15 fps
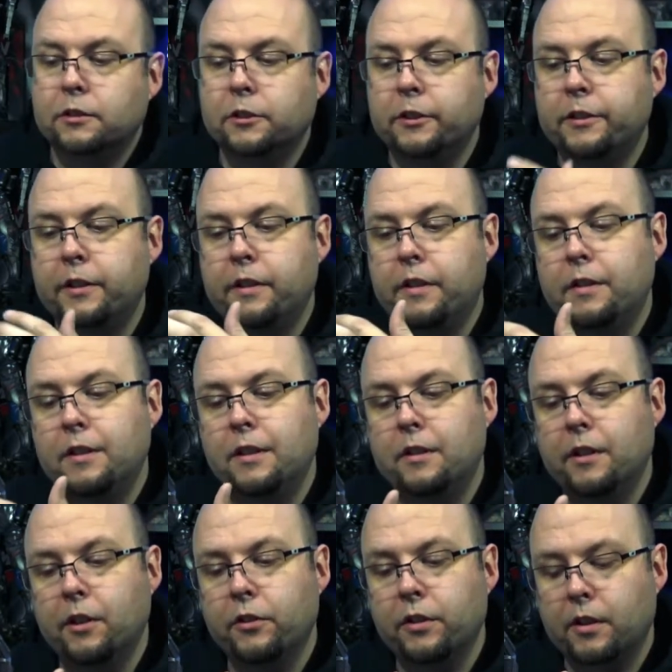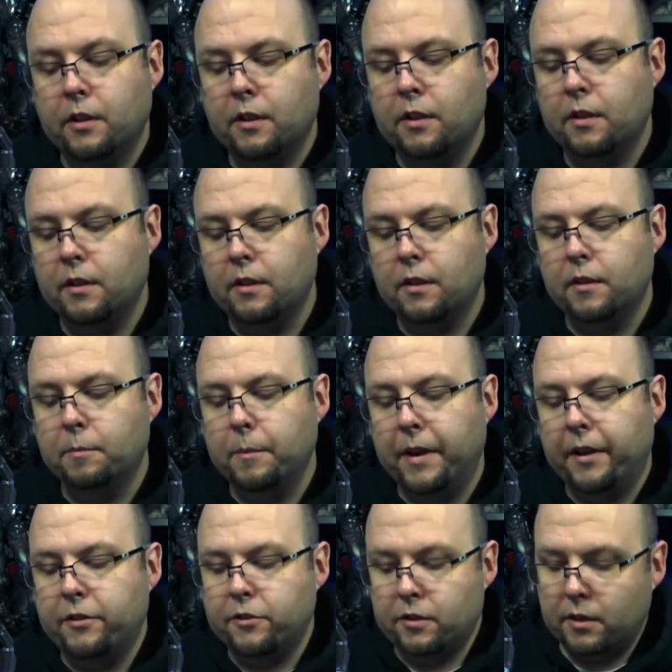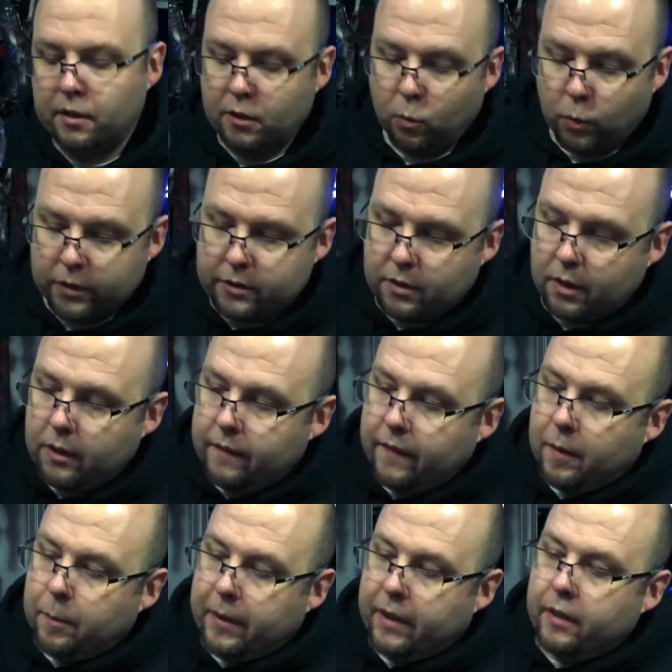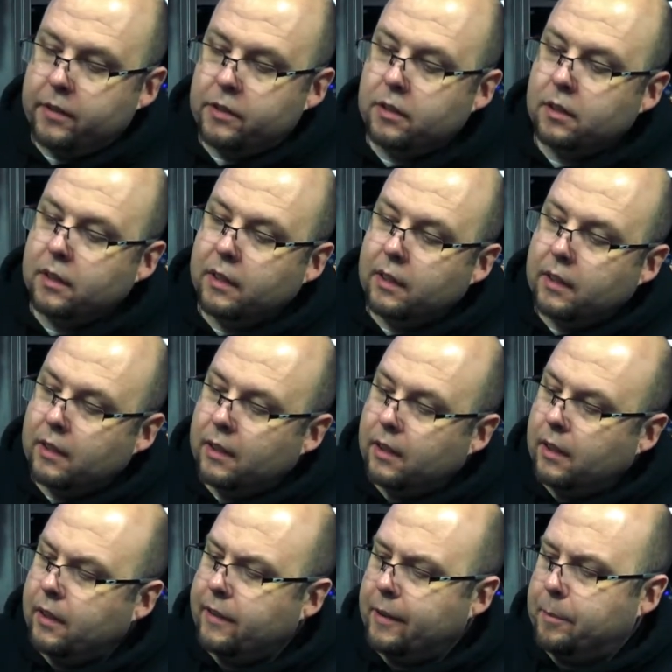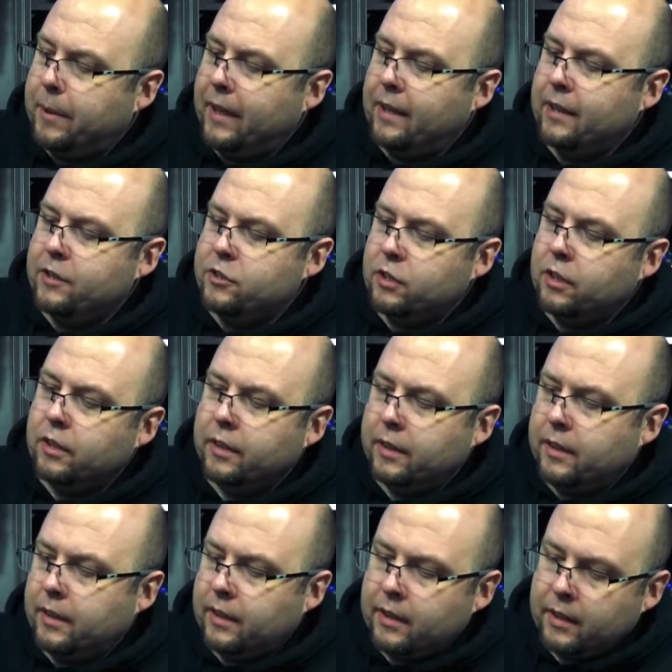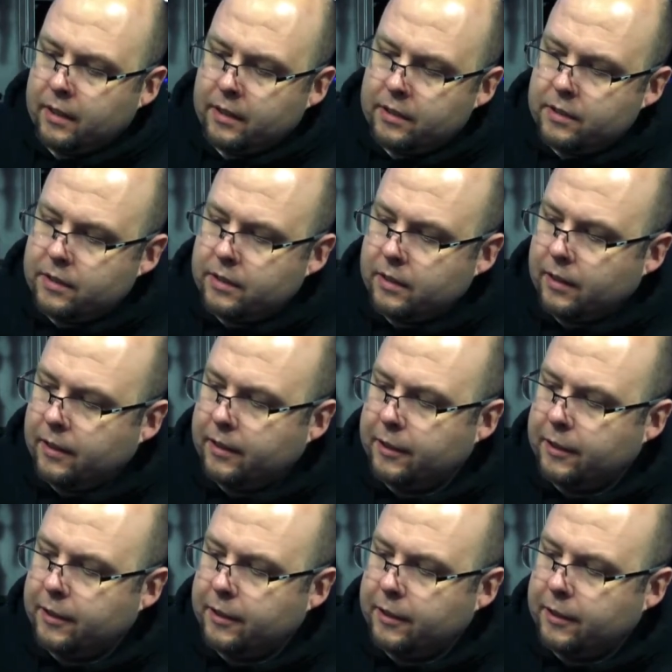See the details here match what's on the base. The paint is good. It is